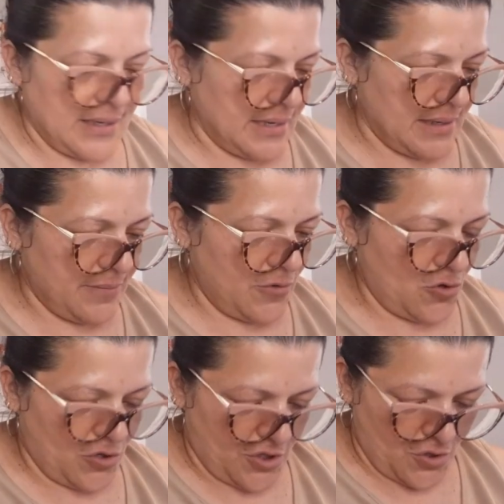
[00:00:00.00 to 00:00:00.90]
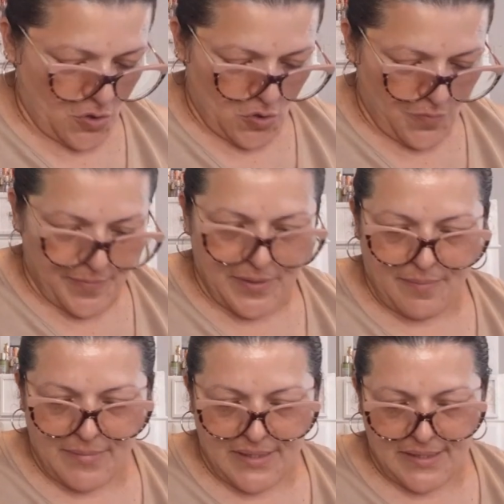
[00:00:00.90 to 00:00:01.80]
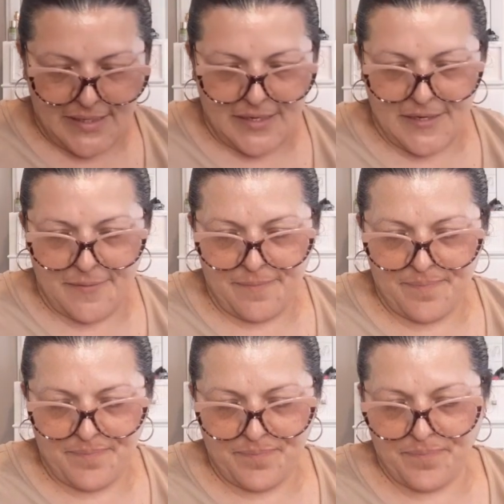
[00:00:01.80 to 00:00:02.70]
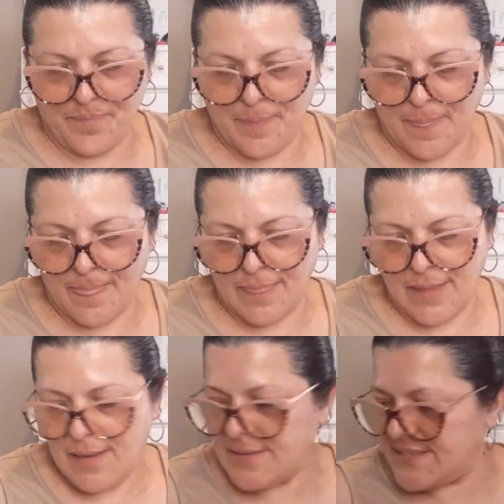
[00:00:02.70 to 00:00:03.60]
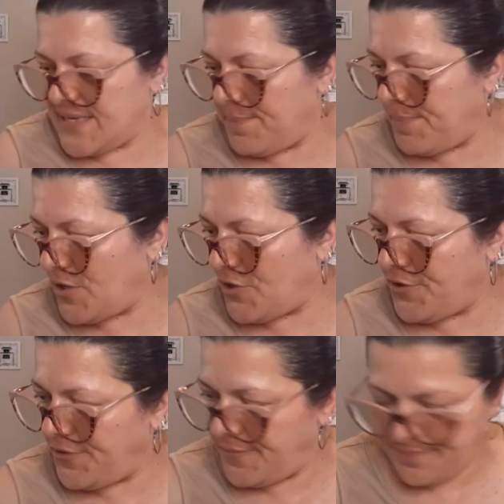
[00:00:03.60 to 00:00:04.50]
I'm all gonna open my Scentbird,